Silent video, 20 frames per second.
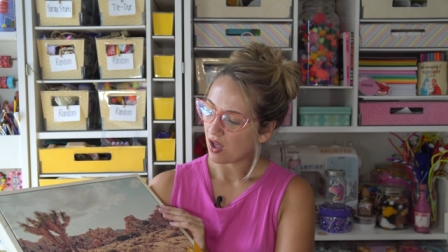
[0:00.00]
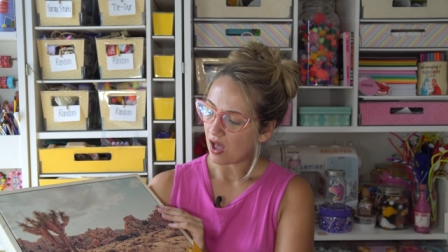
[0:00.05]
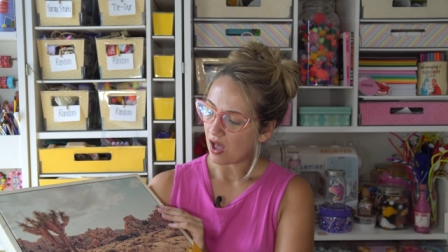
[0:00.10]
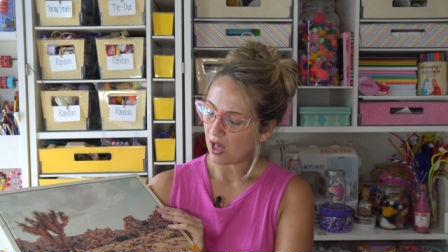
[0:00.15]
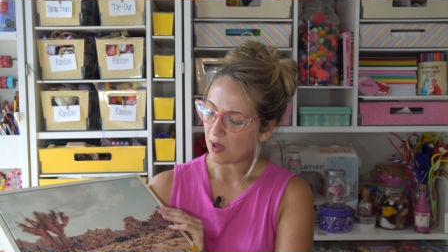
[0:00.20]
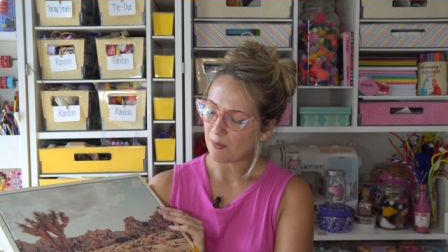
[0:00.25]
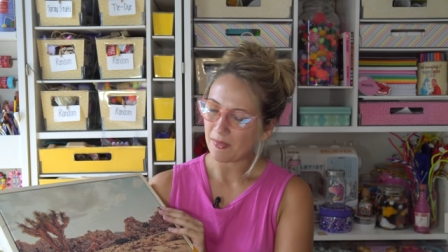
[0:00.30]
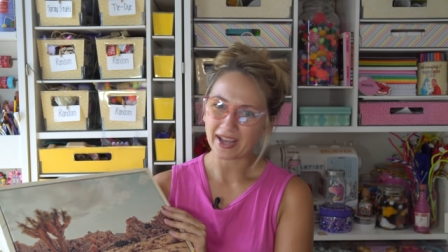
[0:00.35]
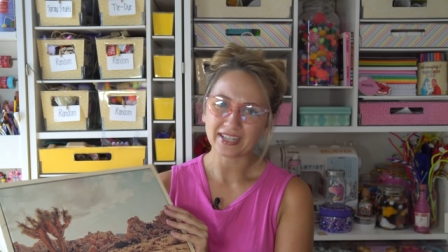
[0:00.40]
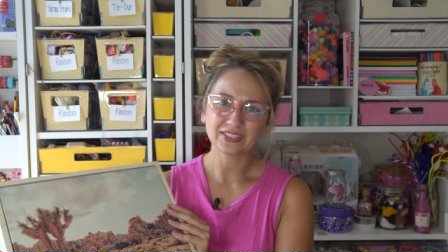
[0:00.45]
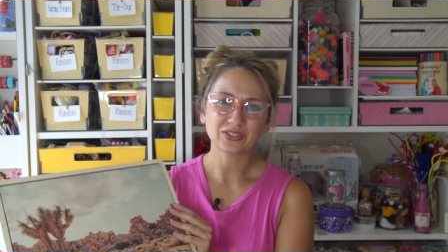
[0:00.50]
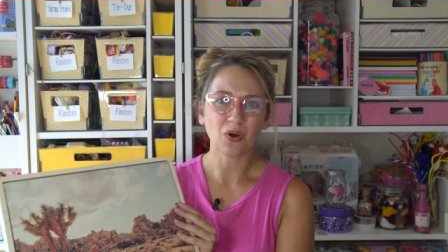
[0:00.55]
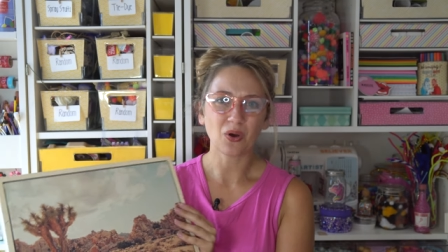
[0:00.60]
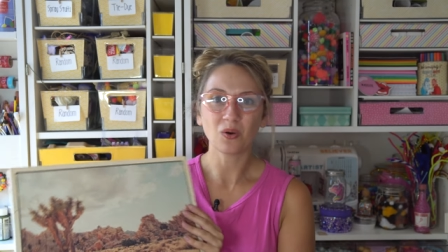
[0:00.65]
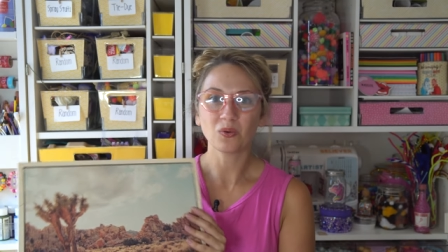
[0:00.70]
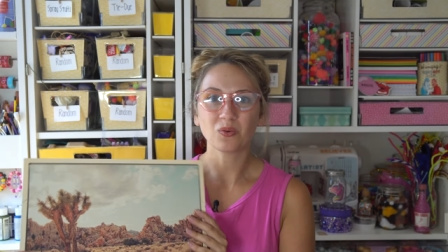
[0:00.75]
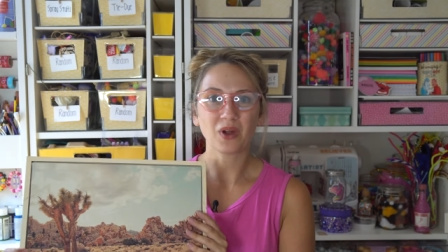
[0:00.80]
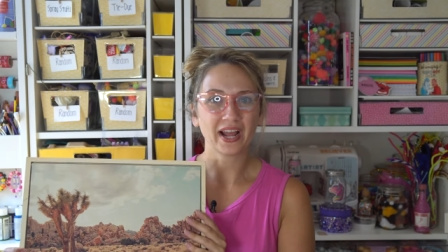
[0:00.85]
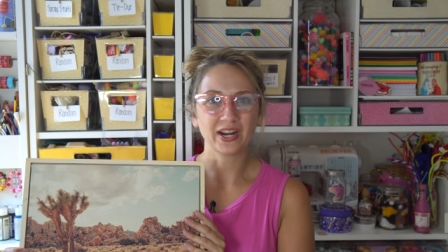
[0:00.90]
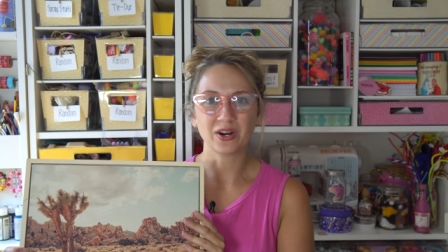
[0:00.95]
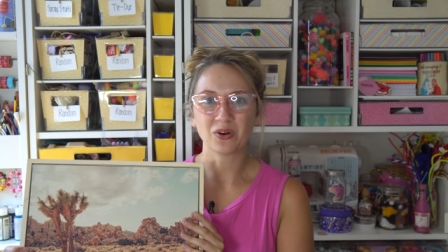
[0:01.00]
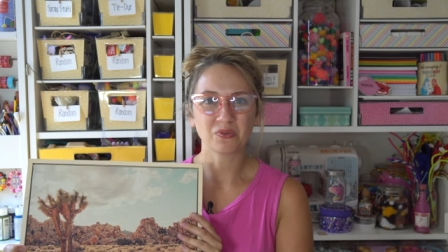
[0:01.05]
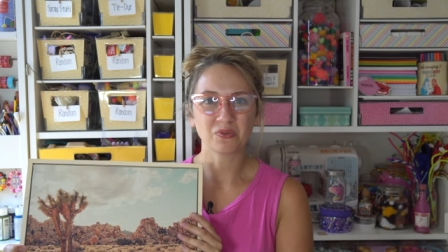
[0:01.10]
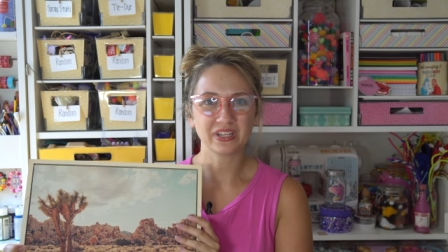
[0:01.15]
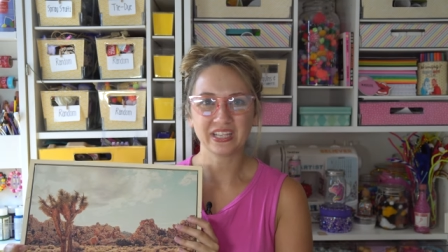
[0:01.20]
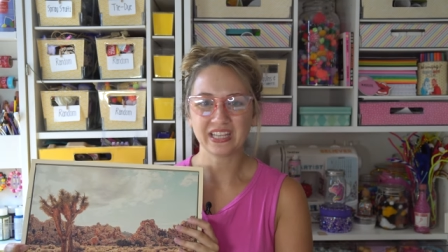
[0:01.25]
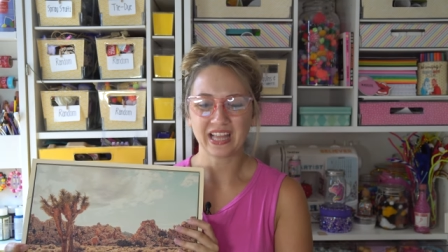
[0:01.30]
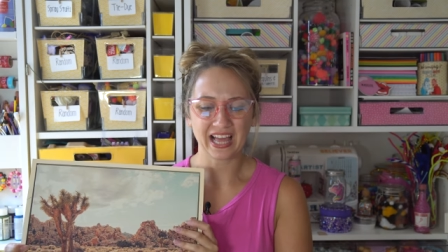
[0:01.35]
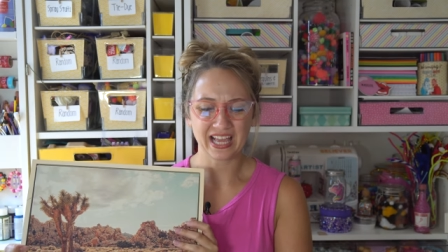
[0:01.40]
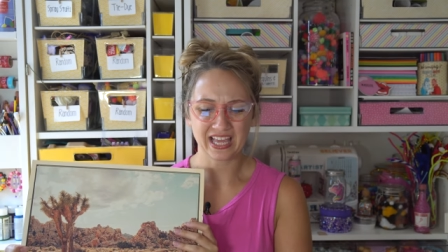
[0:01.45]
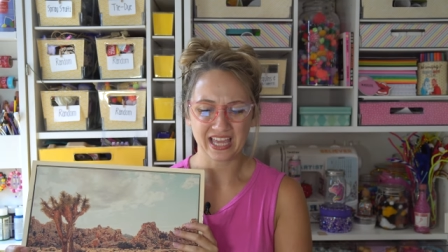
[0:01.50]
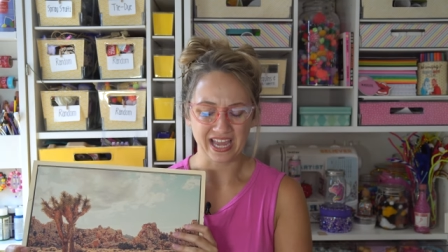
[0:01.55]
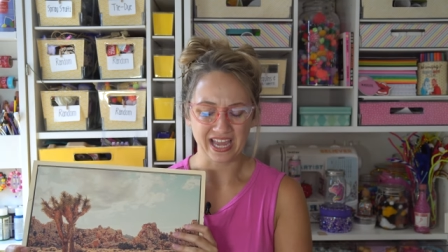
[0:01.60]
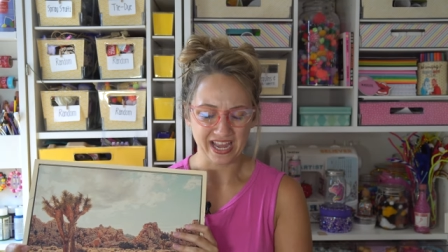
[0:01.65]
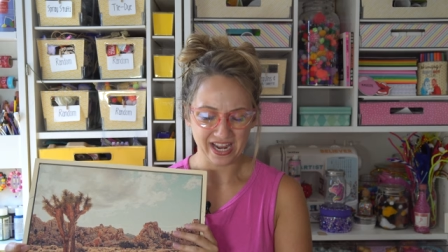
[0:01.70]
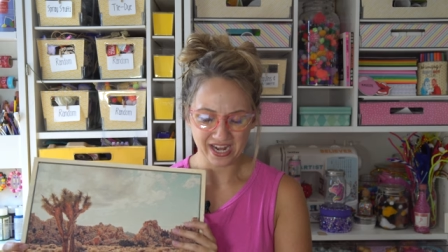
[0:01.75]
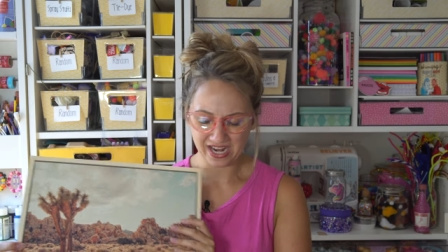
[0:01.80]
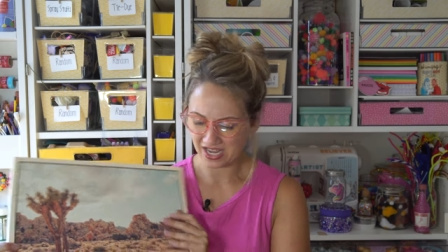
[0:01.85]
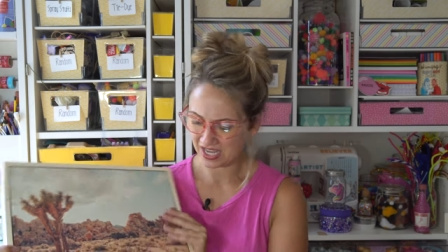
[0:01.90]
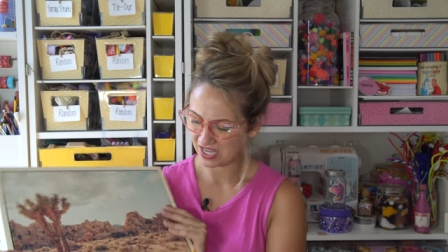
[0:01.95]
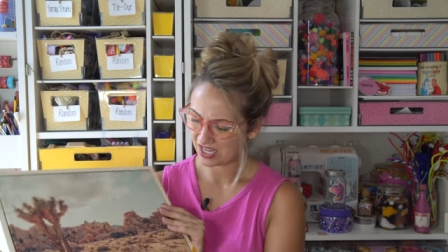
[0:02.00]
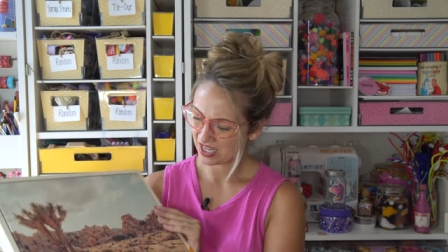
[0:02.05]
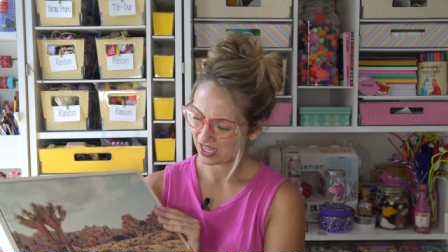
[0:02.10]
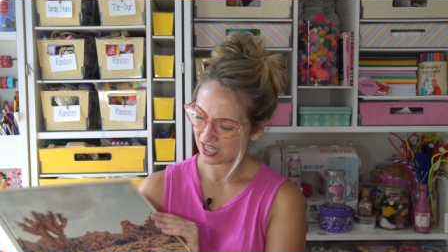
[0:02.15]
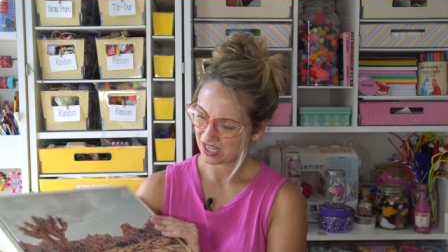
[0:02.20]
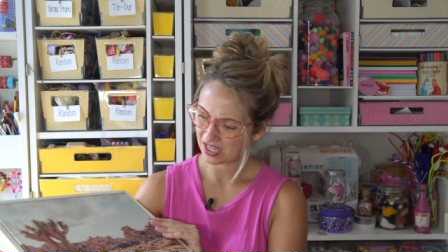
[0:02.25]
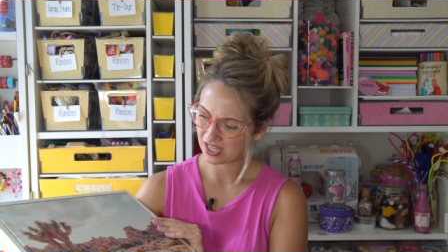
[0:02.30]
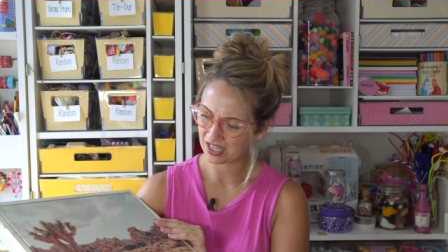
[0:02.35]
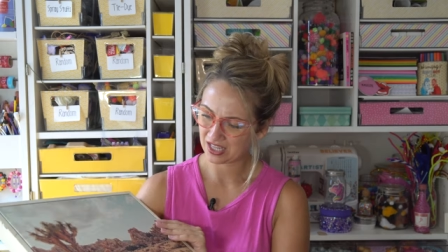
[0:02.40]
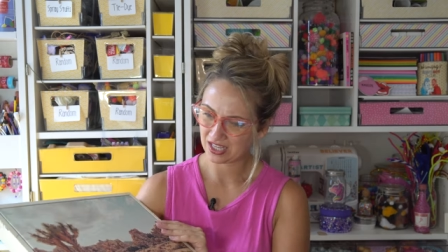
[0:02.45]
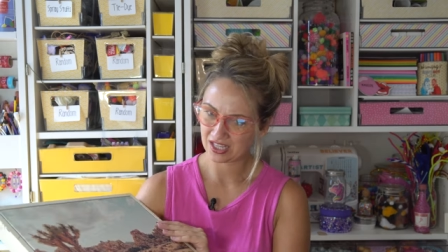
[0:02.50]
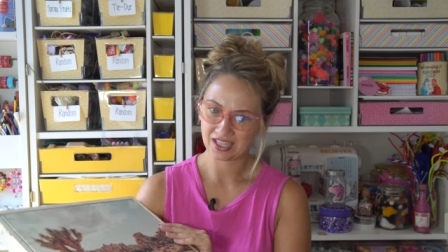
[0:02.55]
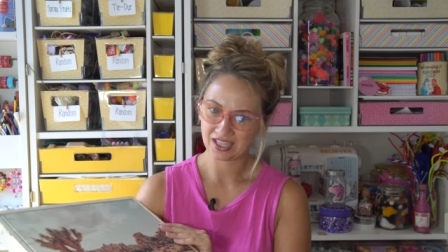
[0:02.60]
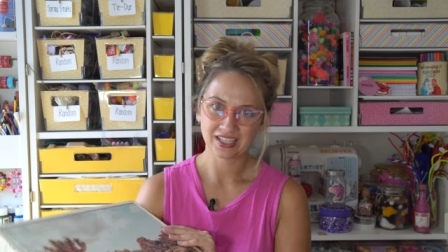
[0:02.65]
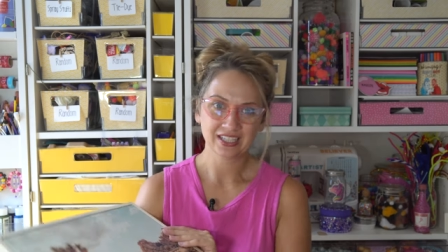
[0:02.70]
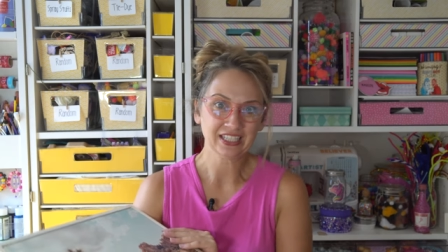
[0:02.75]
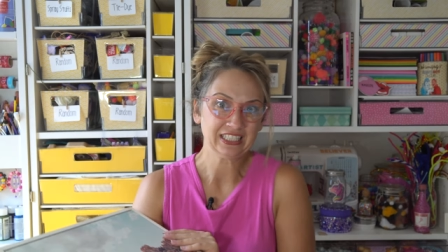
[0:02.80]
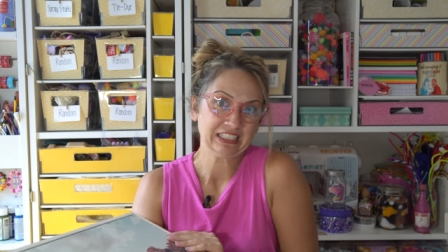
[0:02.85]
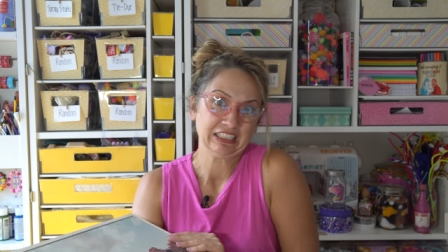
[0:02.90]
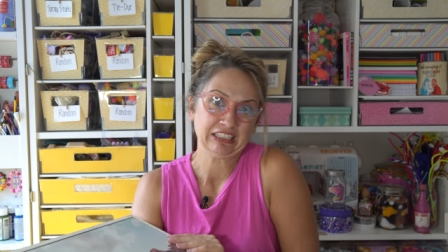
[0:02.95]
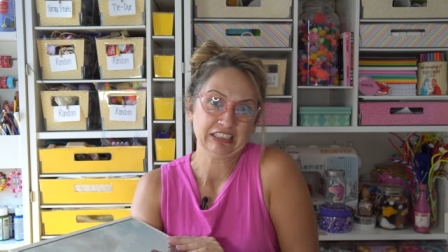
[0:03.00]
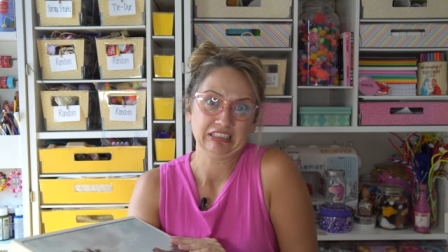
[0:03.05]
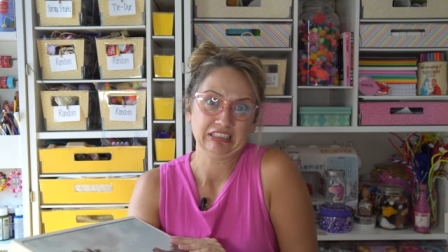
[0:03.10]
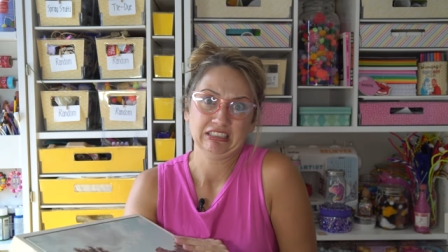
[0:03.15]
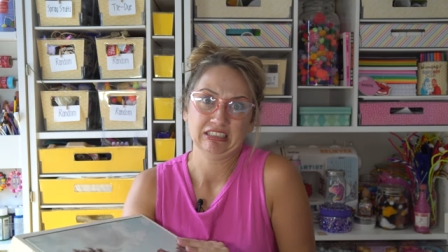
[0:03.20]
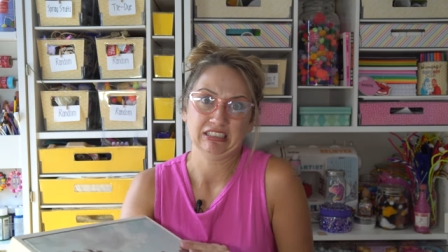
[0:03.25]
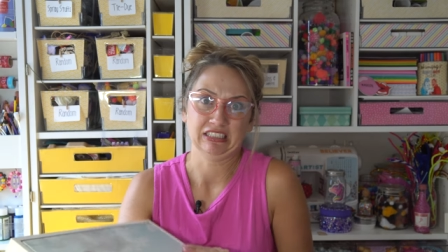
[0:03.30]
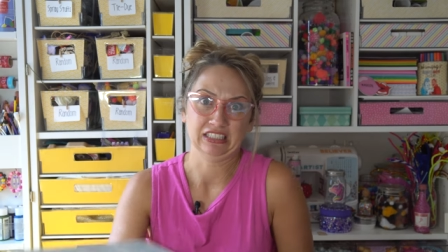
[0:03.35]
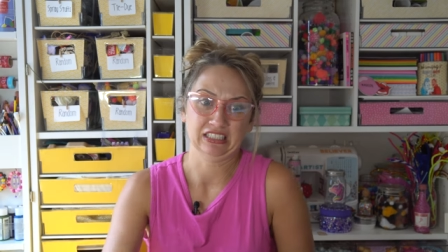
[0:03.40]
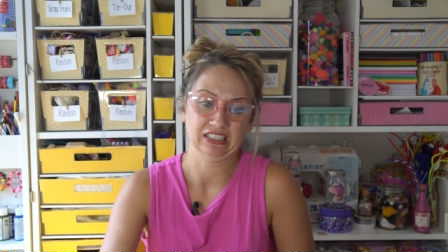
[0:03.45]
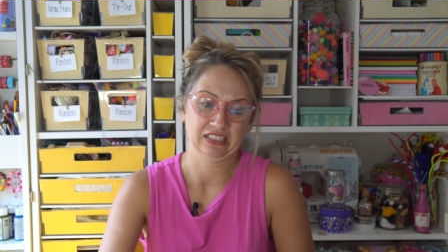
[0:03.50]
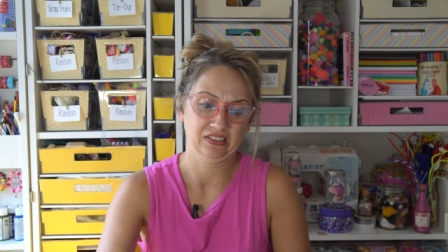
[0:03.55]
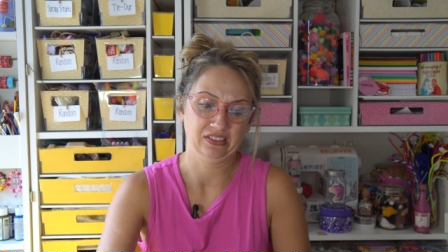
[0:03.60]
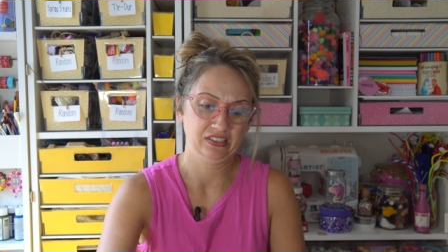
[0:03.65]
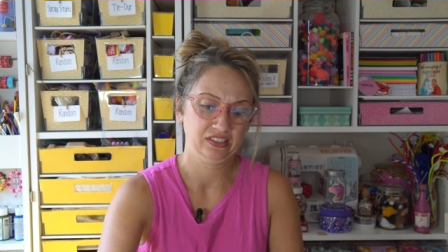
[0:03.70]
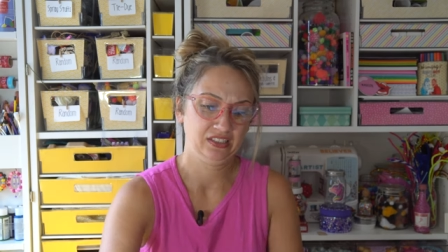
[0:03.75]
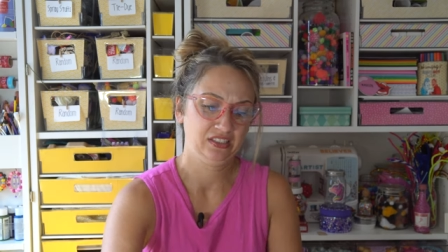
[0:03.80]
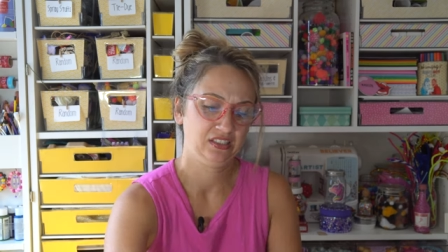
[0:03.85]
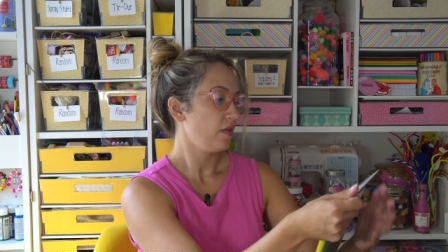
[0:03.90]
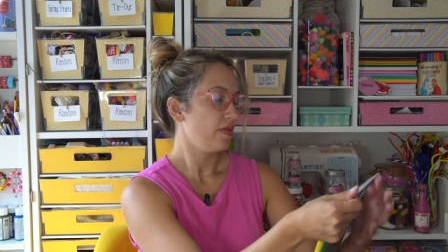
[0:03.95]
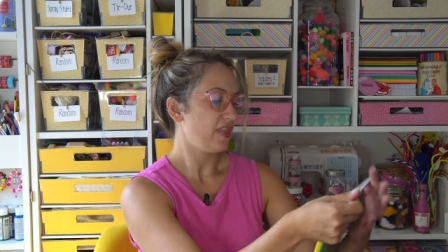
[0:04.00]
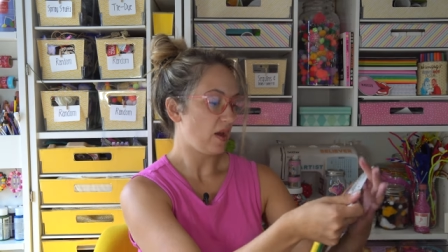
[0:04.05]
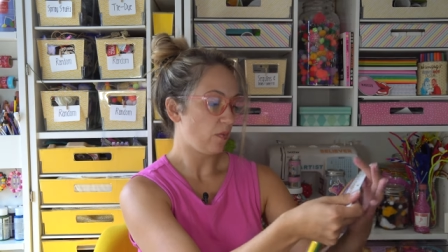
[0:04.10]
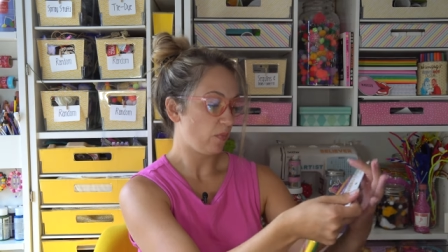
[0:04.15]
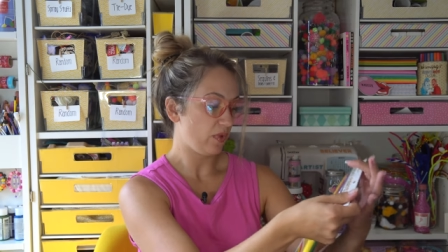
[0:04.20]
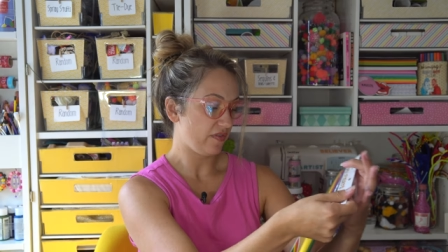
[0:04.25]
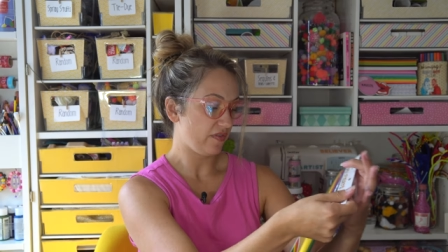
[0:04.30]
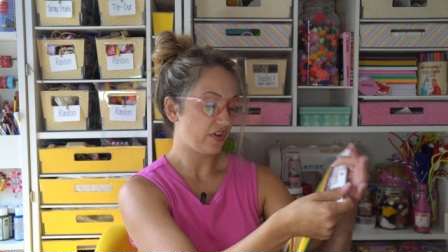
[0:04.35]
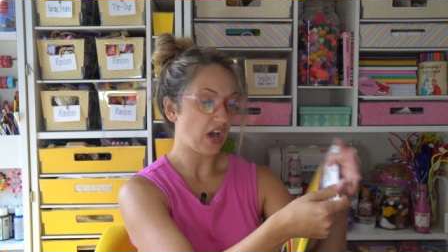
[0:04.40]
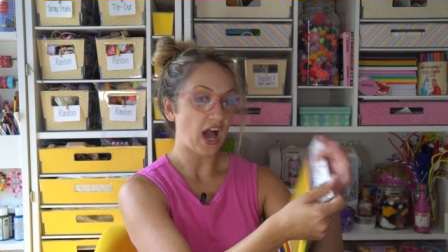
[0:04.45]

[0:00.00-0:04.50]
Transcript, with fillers: I don't really like it. I don't know. Then we've